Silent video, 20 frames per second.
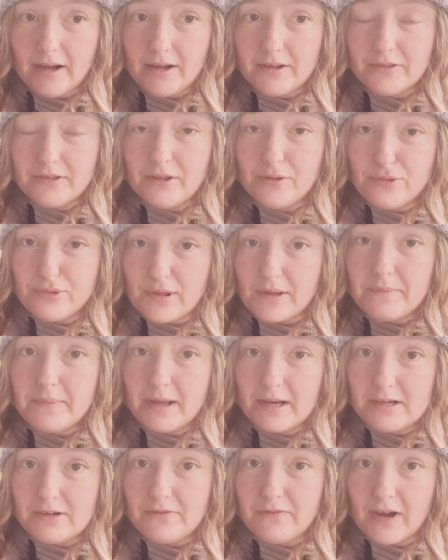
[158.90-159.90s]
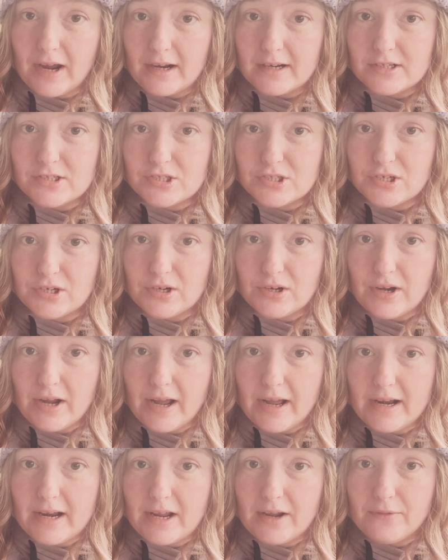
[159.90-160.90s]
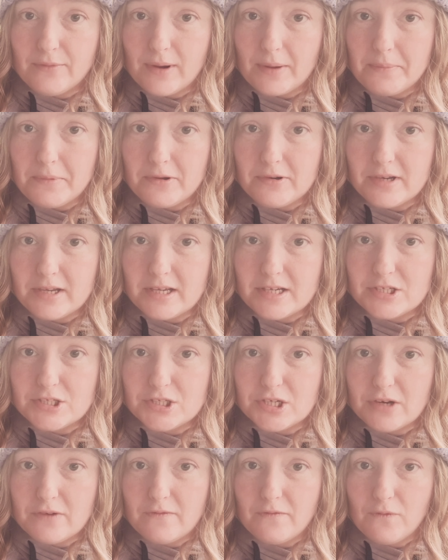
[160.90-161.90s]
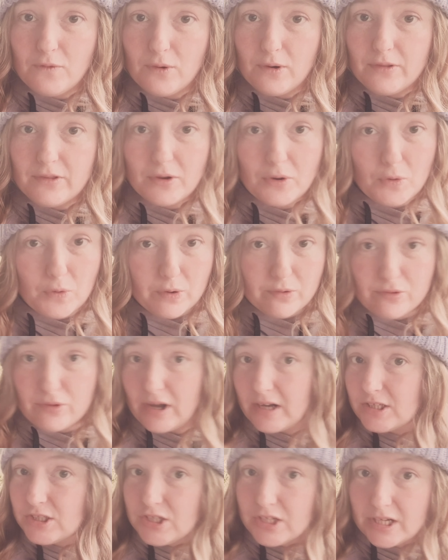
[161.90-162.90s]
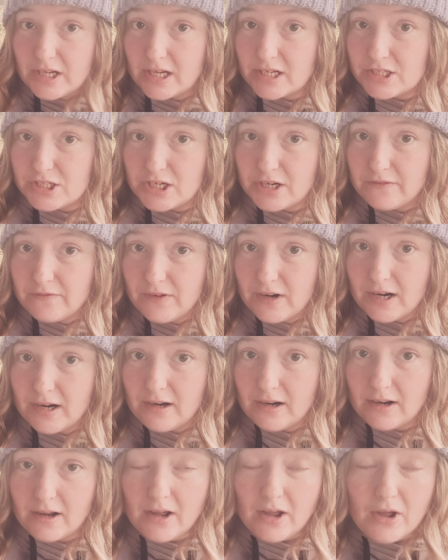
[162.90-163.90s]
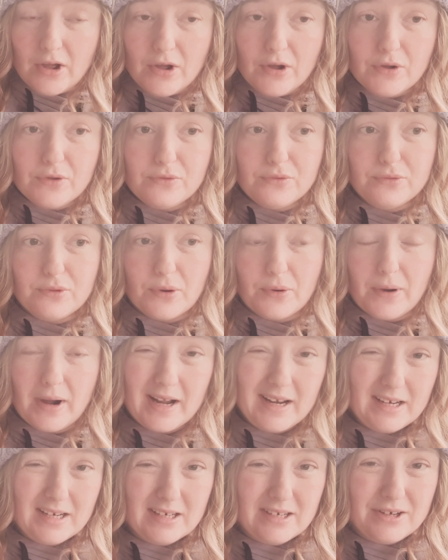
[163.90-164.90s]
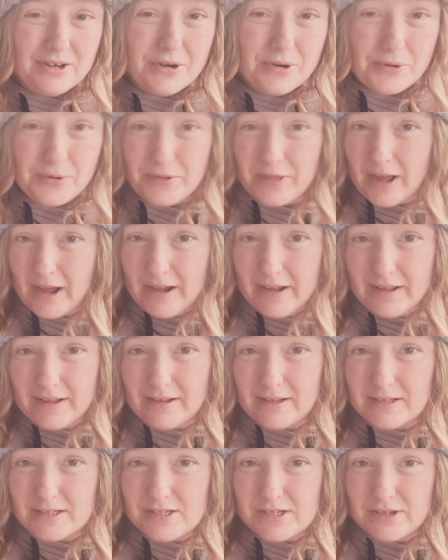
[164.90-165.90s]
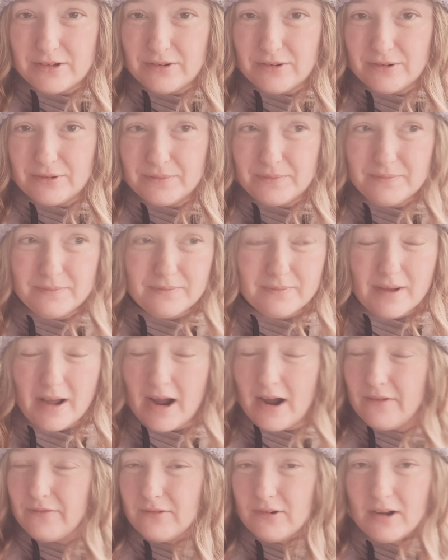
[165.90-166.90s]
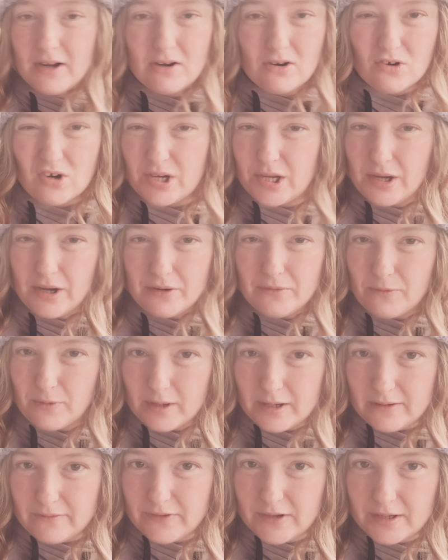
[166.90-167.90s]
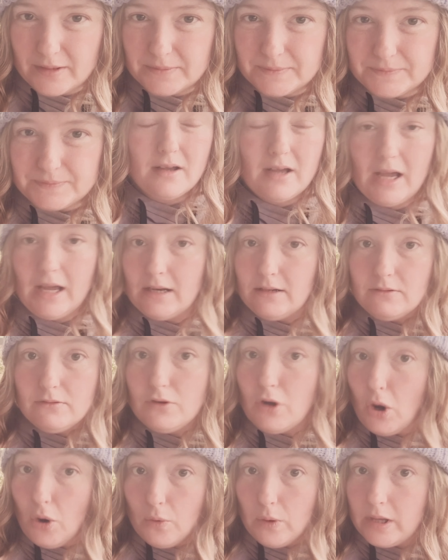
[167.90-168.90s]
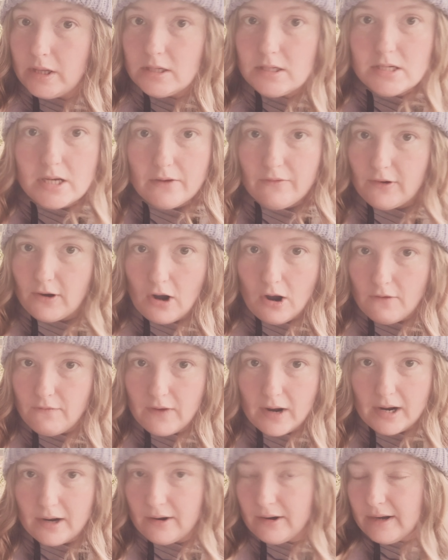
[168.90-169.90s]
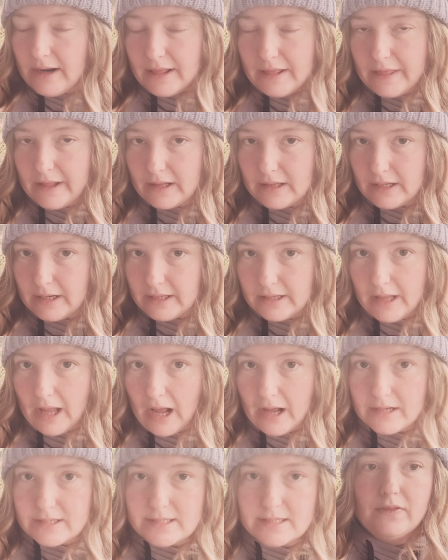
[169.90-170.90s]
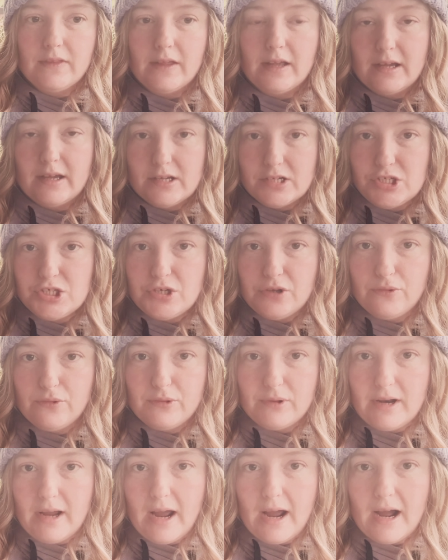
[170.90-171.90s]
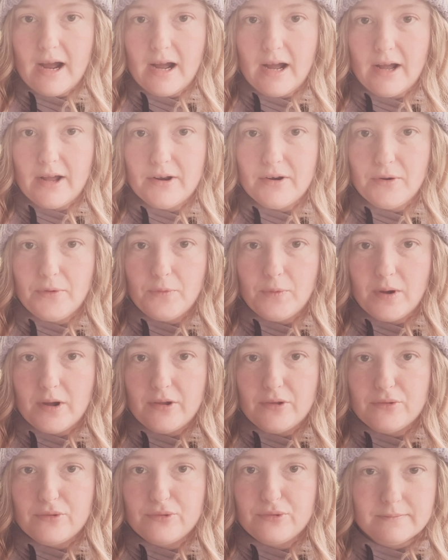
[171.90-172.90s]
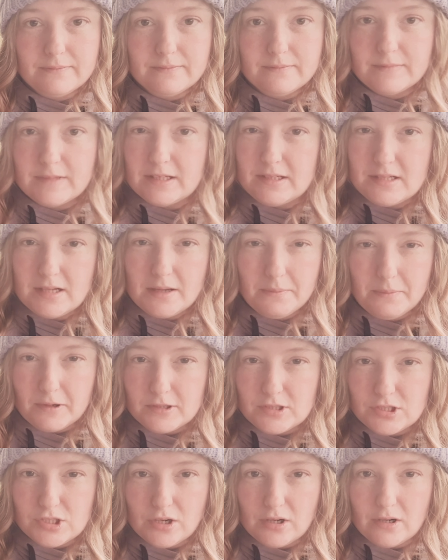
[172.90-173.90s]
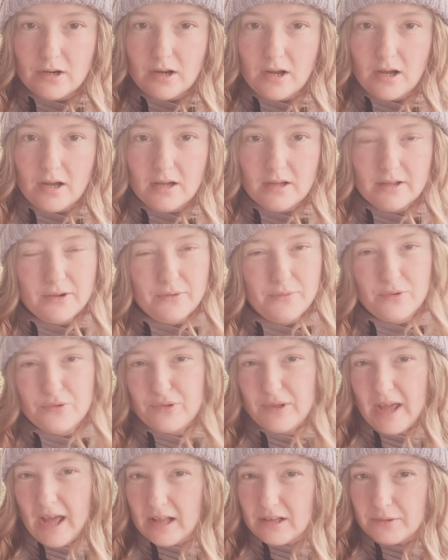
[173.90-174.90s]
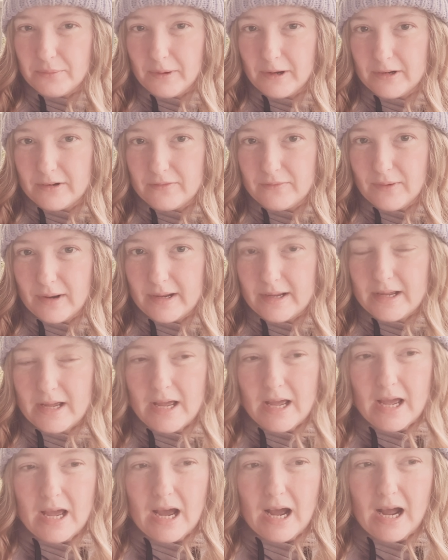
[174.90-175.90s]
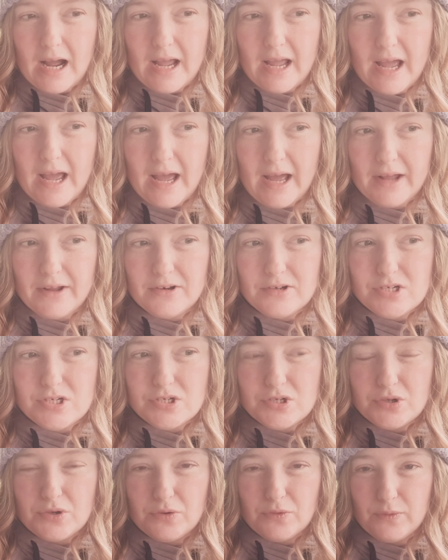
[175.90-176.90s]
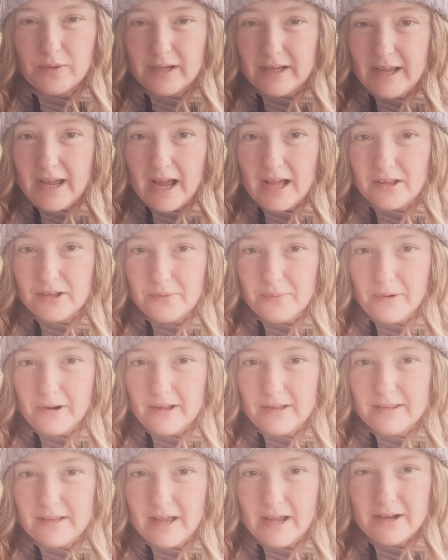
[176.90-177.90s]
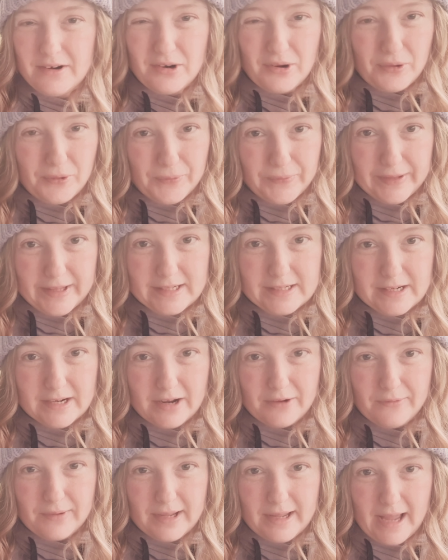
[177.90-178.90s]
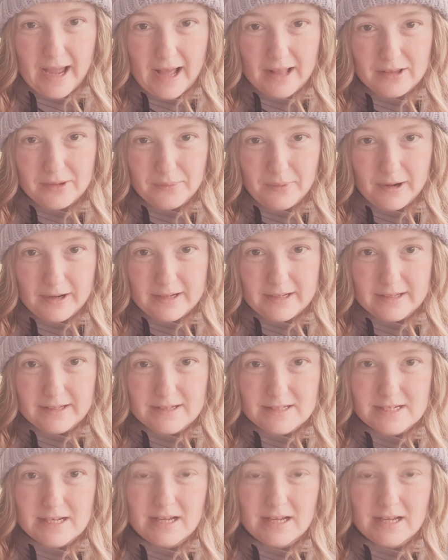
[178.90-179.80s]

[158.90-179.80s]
the same manufacturer had a reputation for the cords actually catching fire. So I didn't know that until after I'd already gotten rid of it. And no, it never caught fire or anything like that. The issues that it had was the temperature. It wasn't calibrated right. I had to recalibrate that. And not only did I recalibrate it,